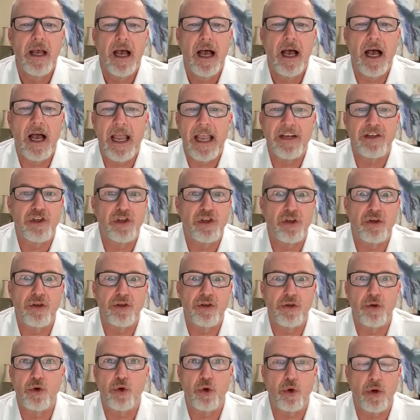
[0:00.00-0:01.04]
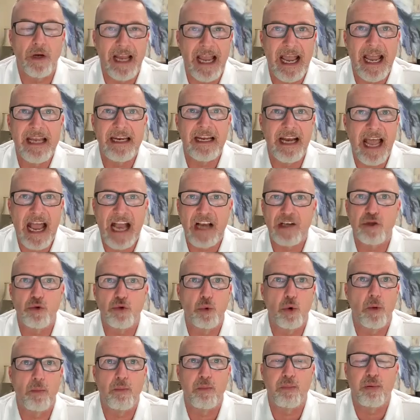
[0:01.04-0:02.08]
uh, and to to create an
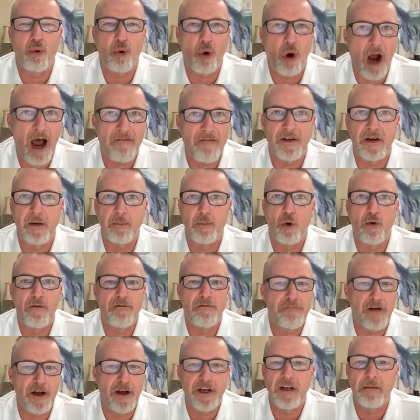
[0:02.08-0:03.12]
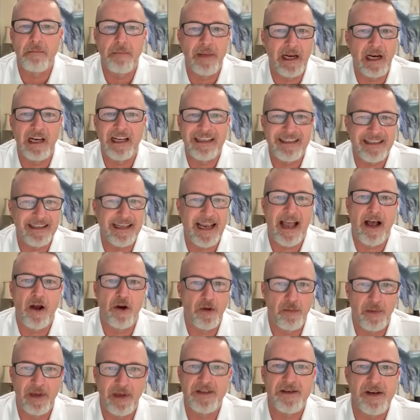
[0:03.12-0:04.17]
actual profitable, fundamentally
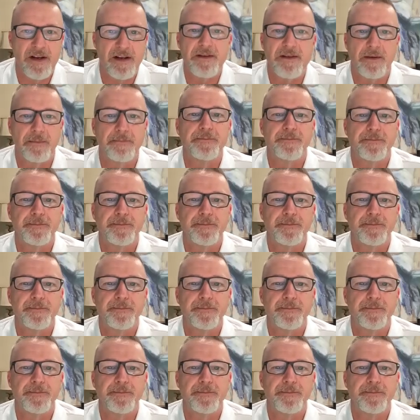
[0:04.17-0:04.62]
sound business.